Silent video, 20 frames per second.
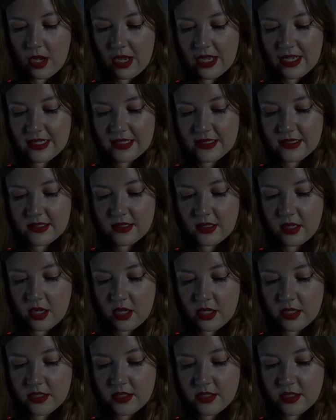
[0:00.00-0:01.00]
were as
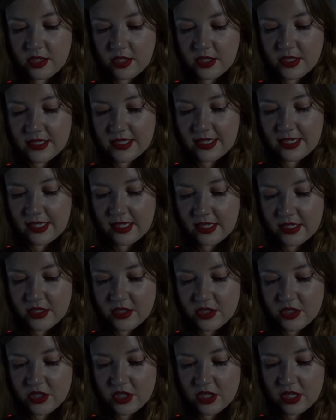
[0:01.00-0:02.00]

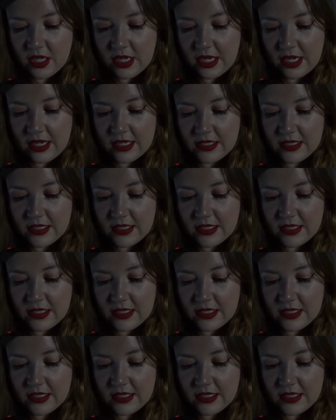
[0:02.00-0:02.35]
un-Dursley-ish